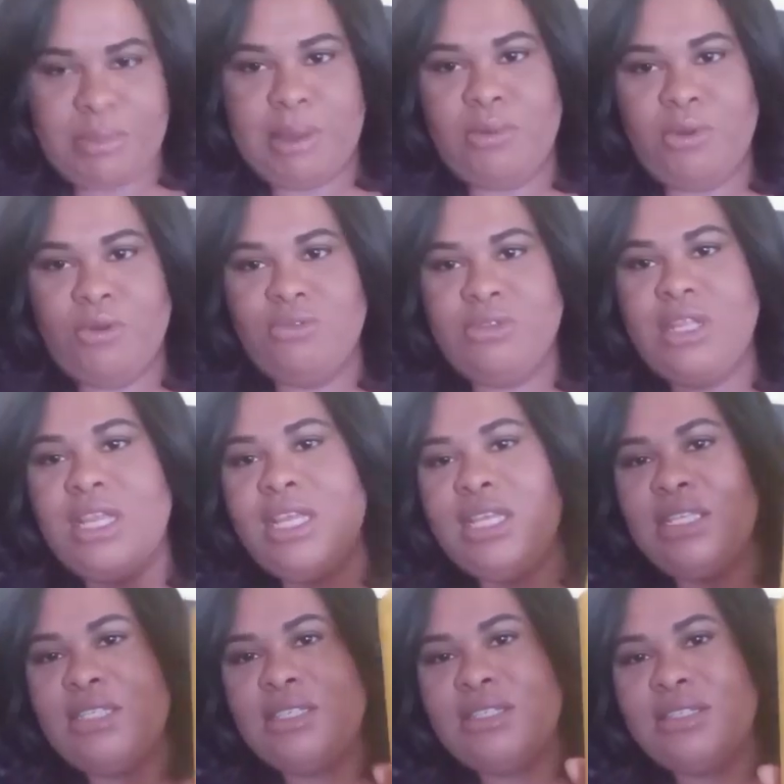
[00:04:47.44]
people use
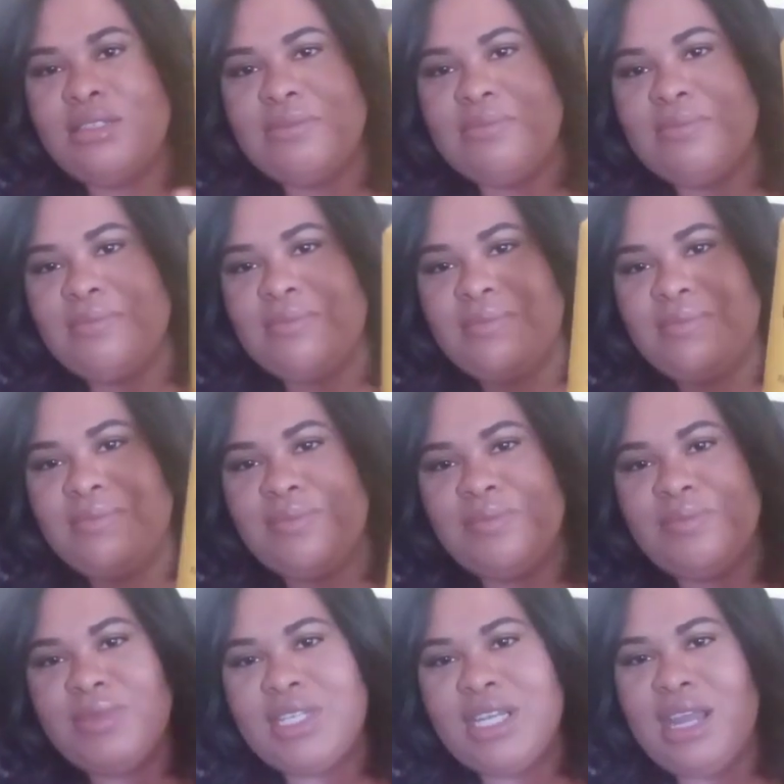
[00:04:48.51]
this.
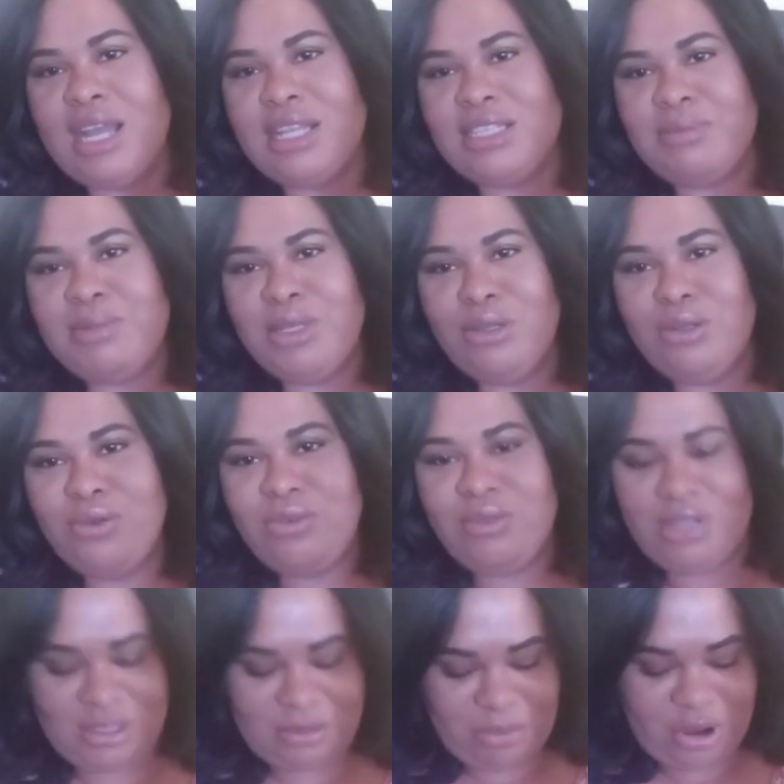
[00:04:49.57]
They got to be glue,
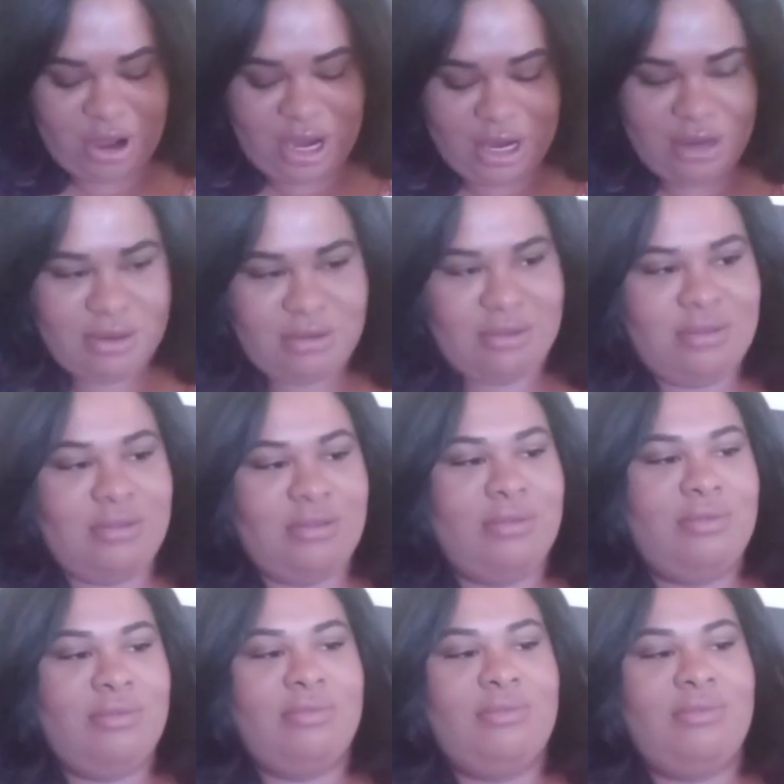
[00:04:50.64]
the spray,
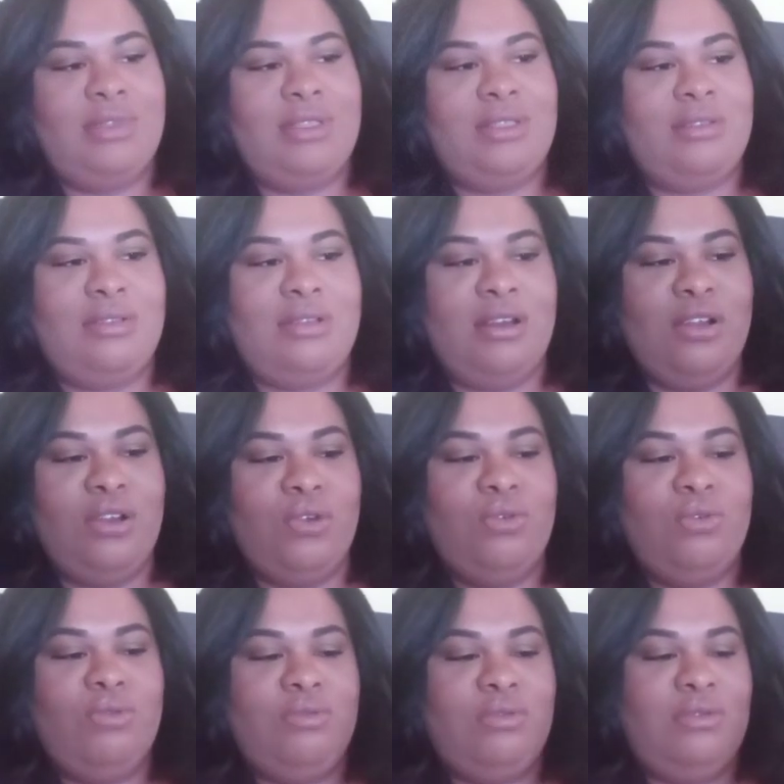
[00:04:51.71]
the
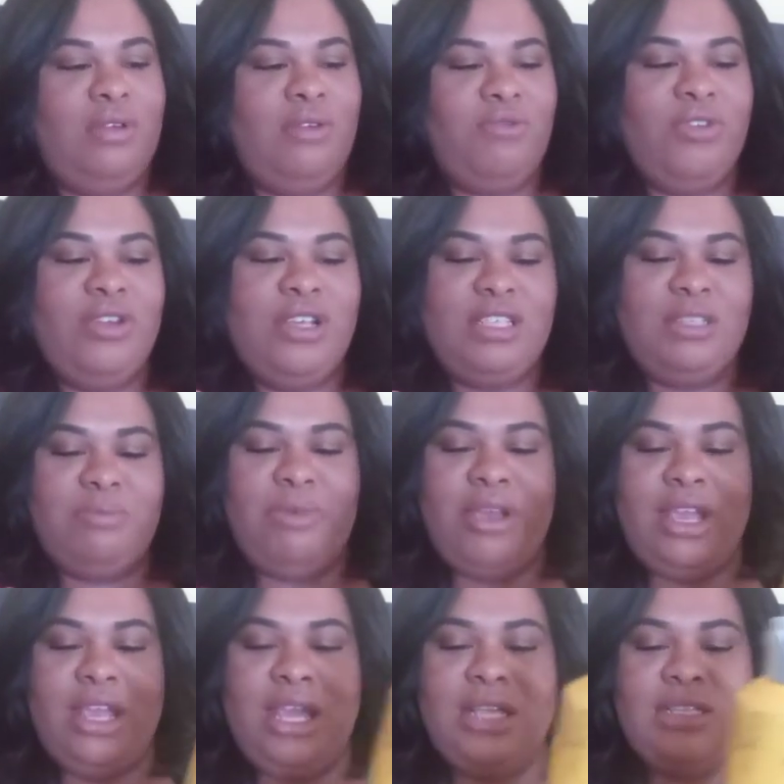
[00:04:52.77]
glue, the freeze
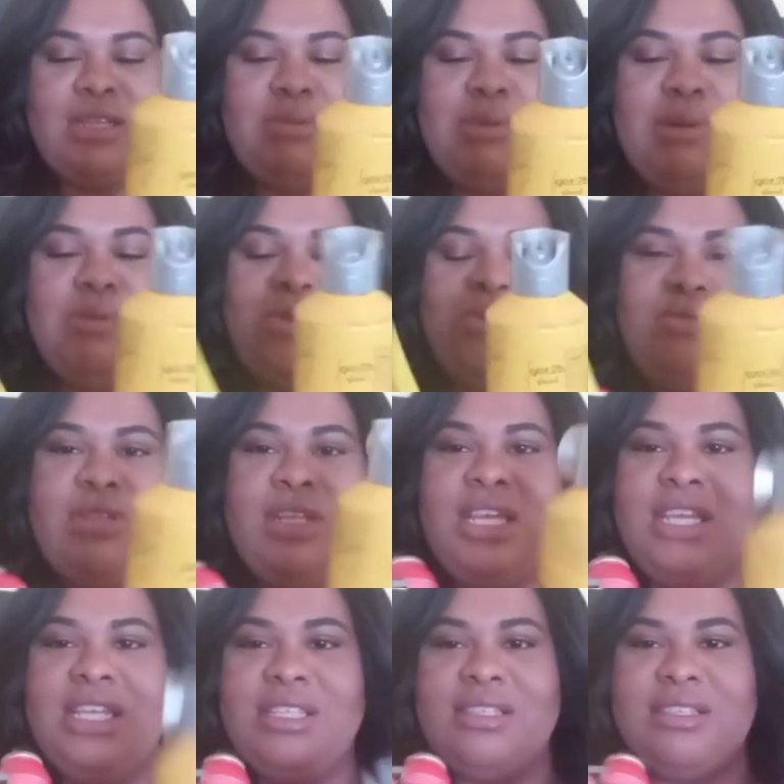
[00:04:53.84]
spray. And some people use
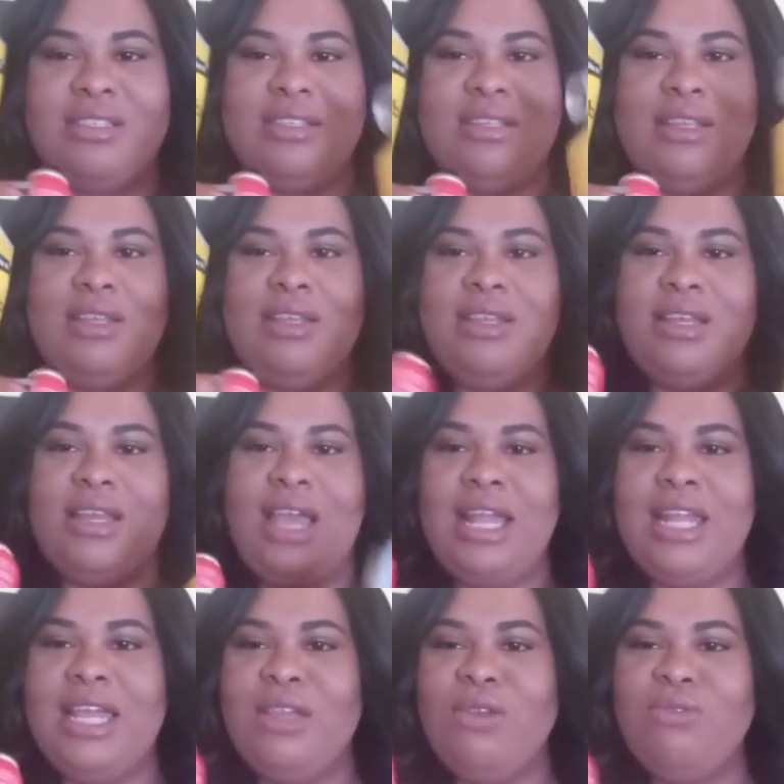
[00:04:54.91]
this. I
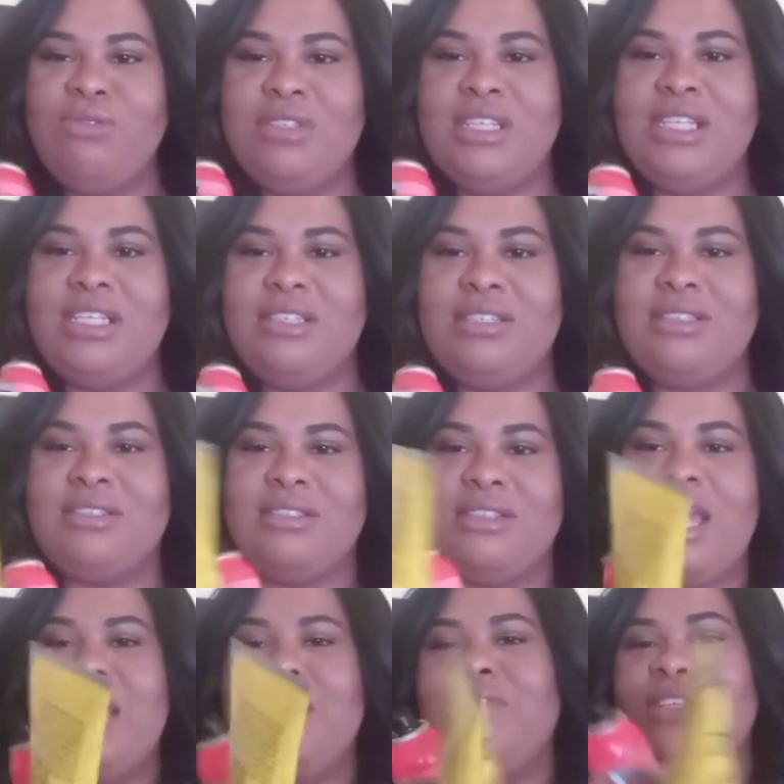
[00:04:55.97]
like using this.
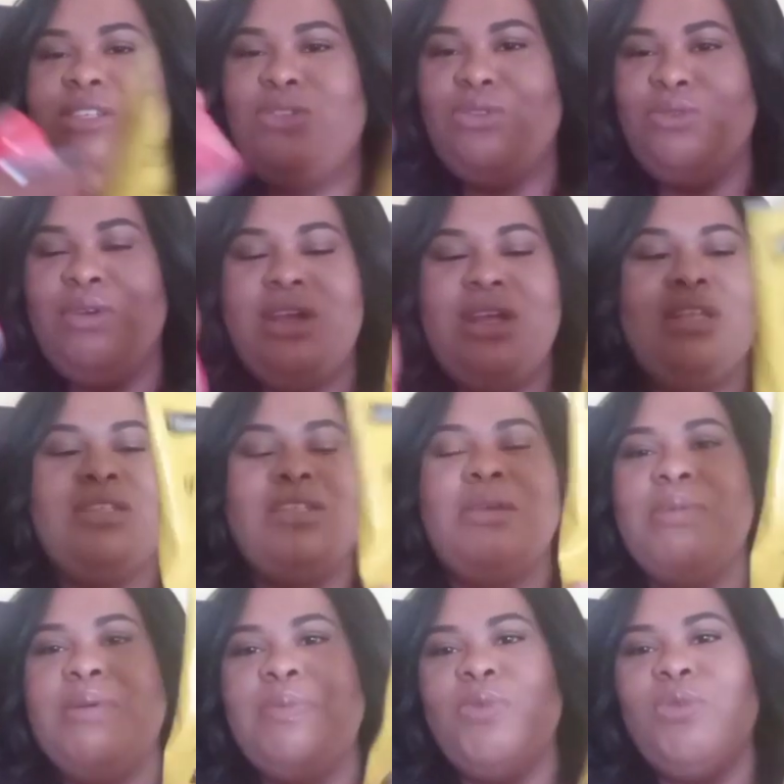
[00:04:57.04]
I have these two. Some
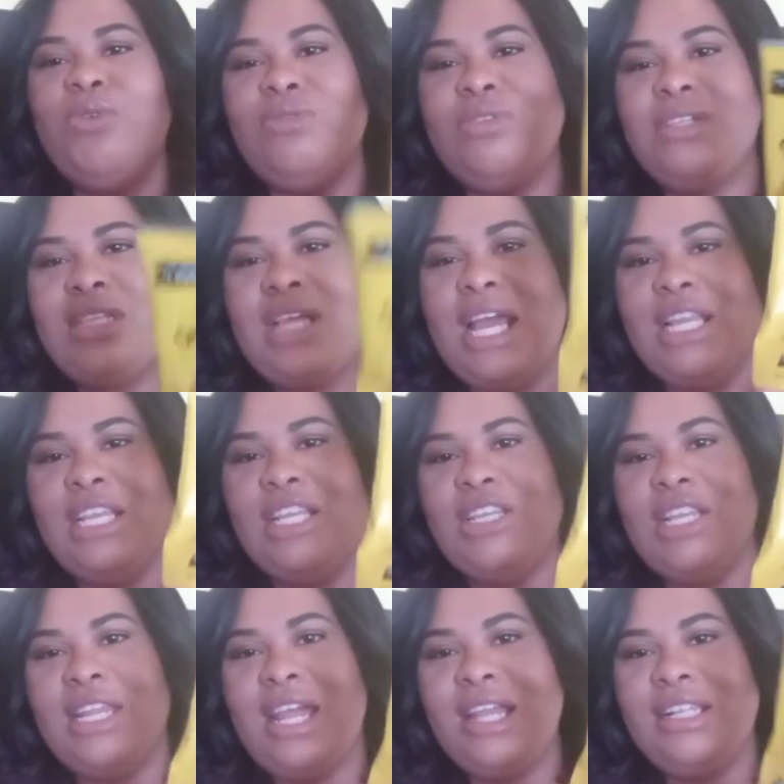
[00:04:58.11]
people use this. I
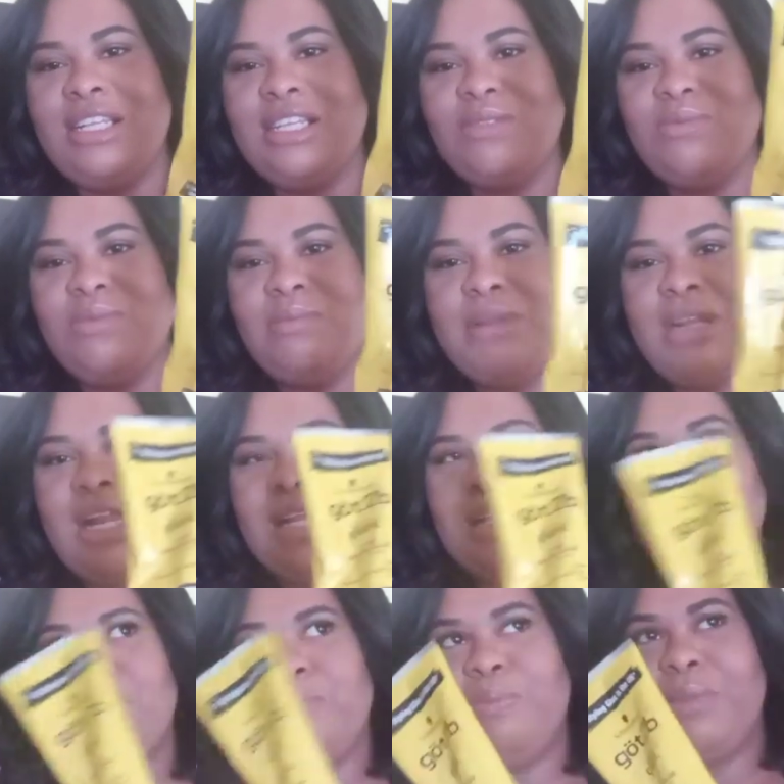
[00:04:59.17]
like this one, but I like
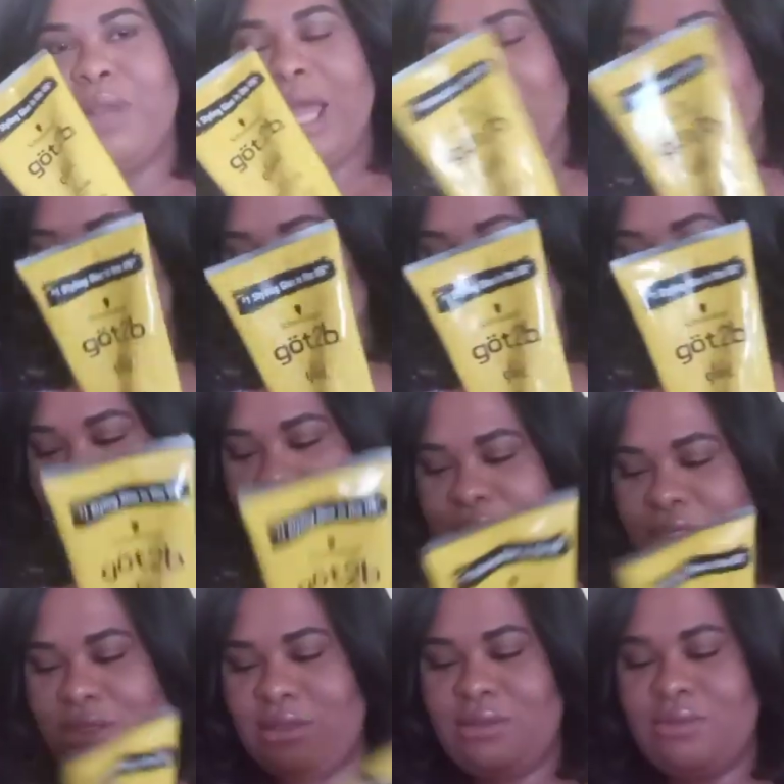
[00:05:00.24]
the black
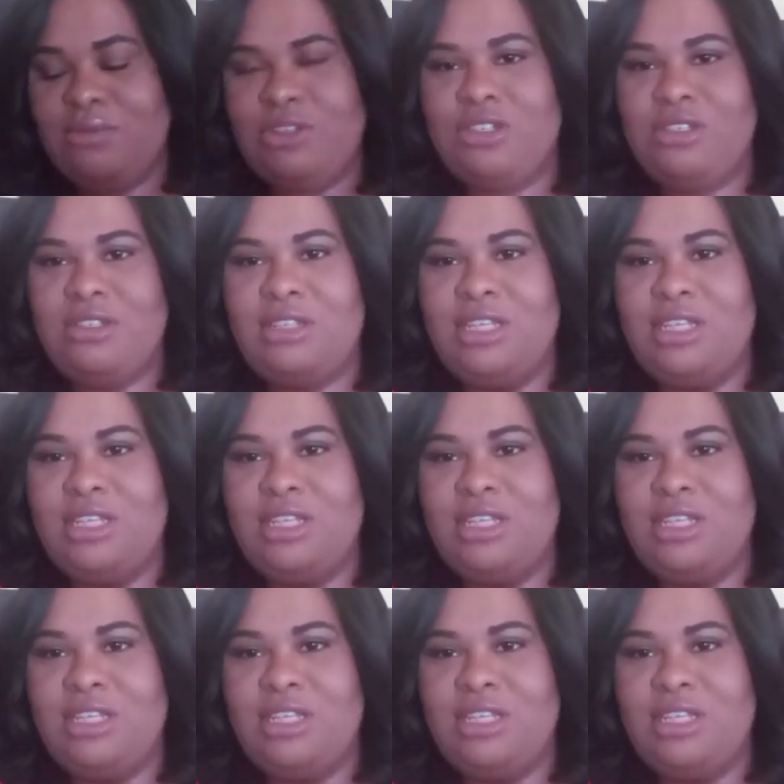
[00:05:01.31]
one, which is